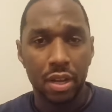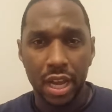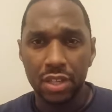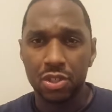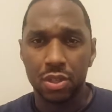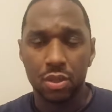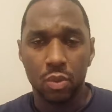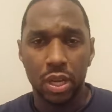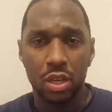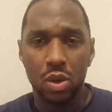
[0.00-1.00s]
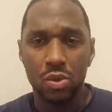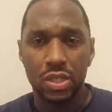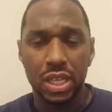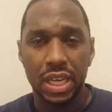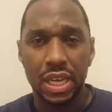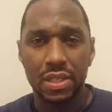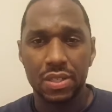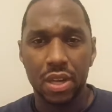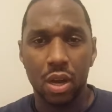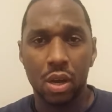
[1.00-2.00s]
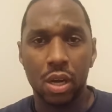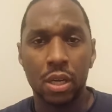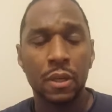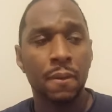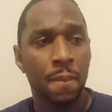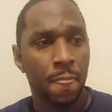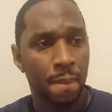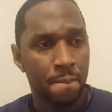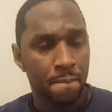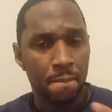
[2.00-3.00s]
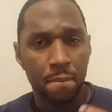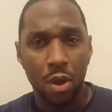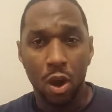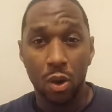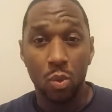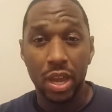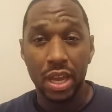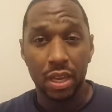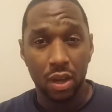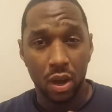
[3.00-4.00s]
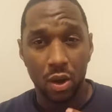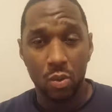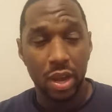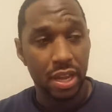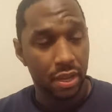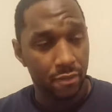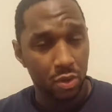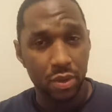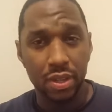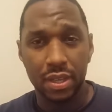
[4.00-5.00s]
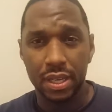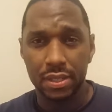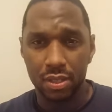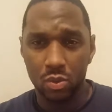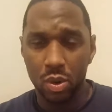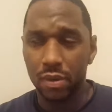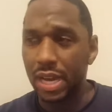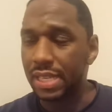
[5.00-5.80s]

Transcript: nature, when it goes against our way of doing things. And the Word of